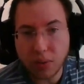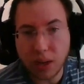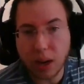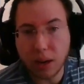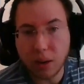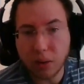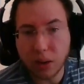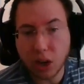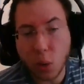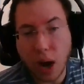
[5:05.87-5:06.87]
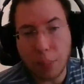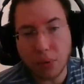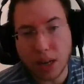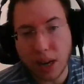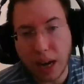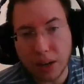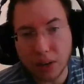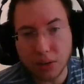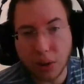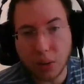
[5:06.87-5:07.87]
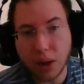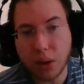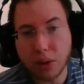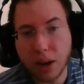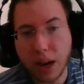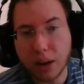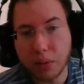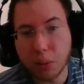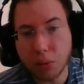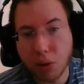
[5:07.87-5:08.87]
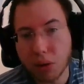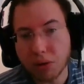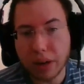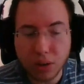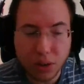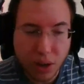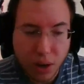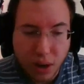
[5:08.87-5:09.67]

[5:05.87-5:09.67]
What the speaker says: the cooperating agents on the other end of the brokerage,